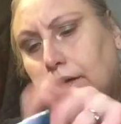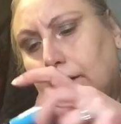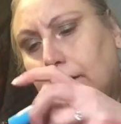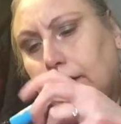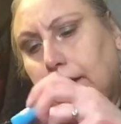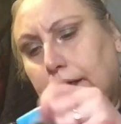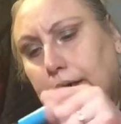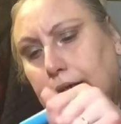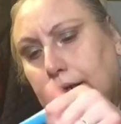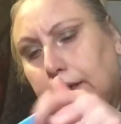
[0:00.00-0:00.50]

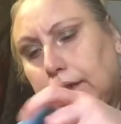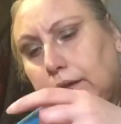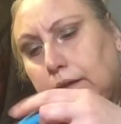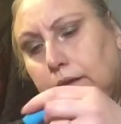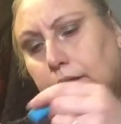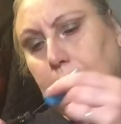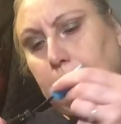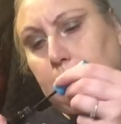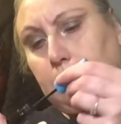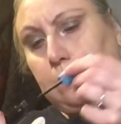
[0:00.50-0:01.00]

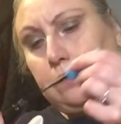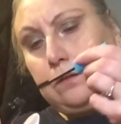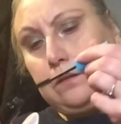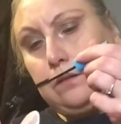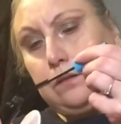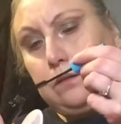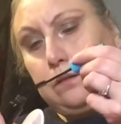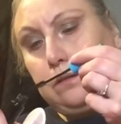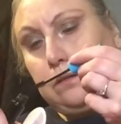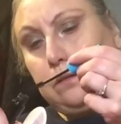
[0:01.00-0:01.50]
and
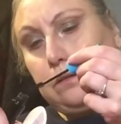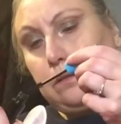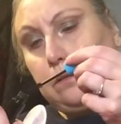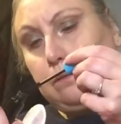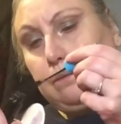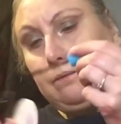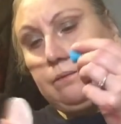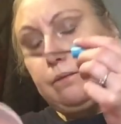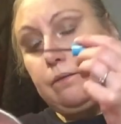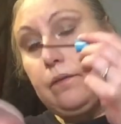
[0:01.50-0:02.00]

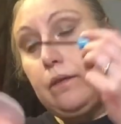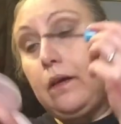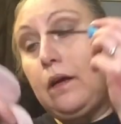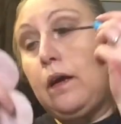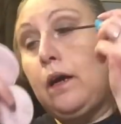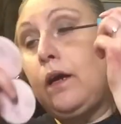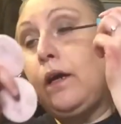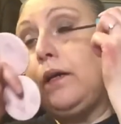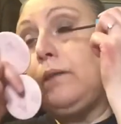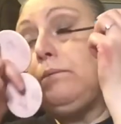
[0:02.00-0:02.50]

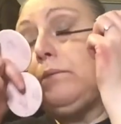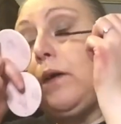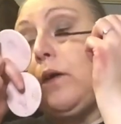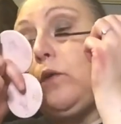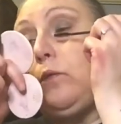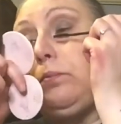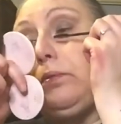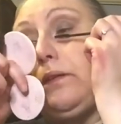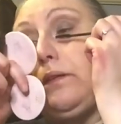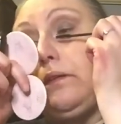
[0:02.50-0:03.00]
I'm
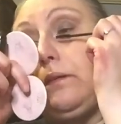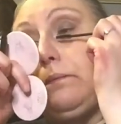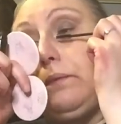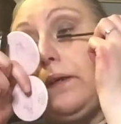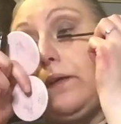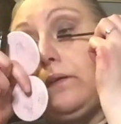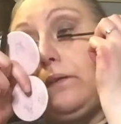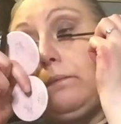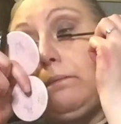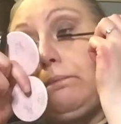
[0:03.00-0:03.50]
hoping to be
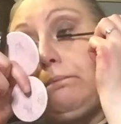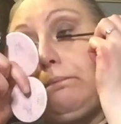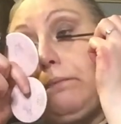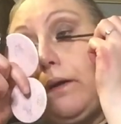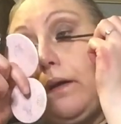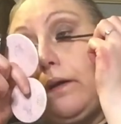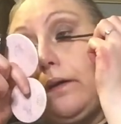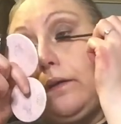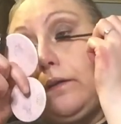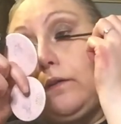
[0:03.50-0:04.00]
able to
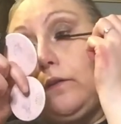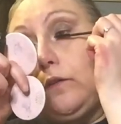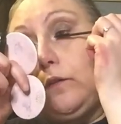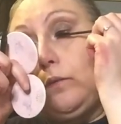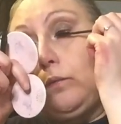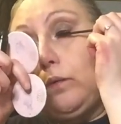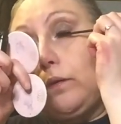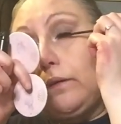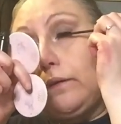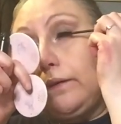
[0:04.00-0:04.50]
buy a new
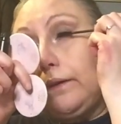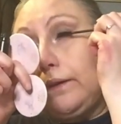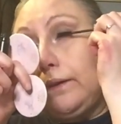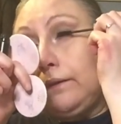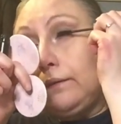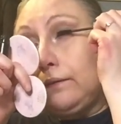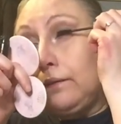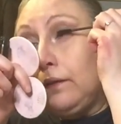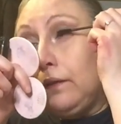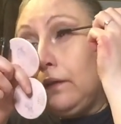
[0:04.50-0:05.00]
one of these.
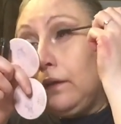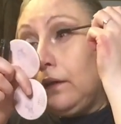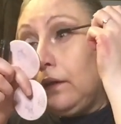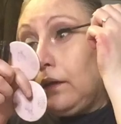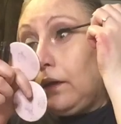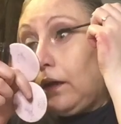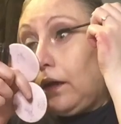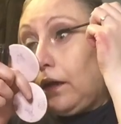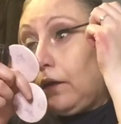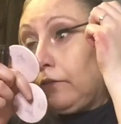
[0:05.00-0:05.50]

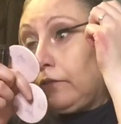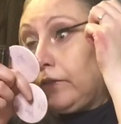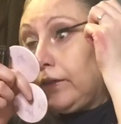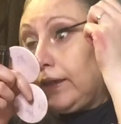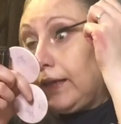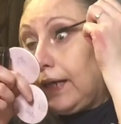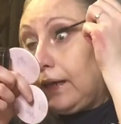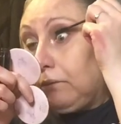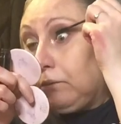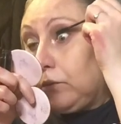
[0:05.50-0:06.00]
I think
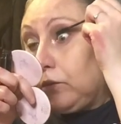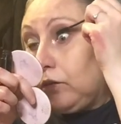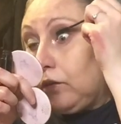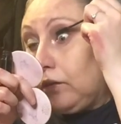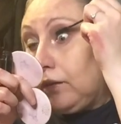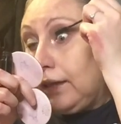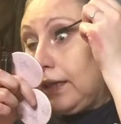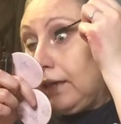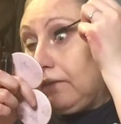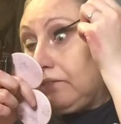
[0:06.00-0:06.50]

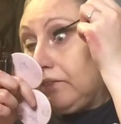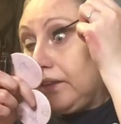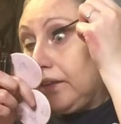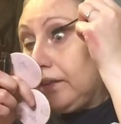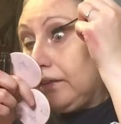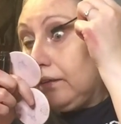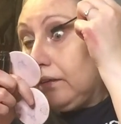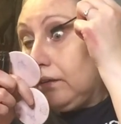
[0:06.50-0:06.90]
Amazon have it,